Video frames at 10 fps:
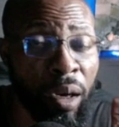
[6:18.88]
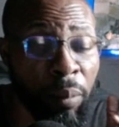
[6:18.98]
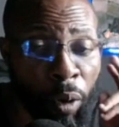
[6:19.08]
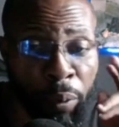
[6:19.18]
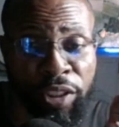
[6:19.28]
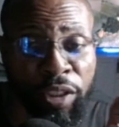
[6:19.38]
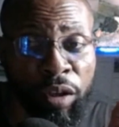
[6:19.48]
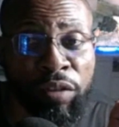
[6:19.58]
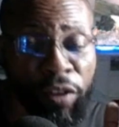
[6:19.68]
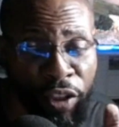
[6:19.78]

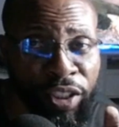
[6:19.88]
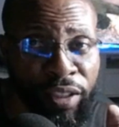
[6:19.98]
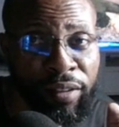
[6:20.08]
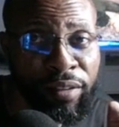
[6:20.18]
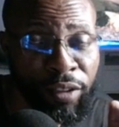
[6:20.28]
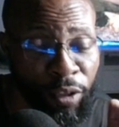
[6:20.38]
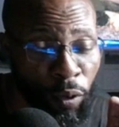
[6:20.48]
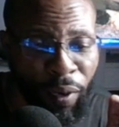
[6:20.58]
original version, you know.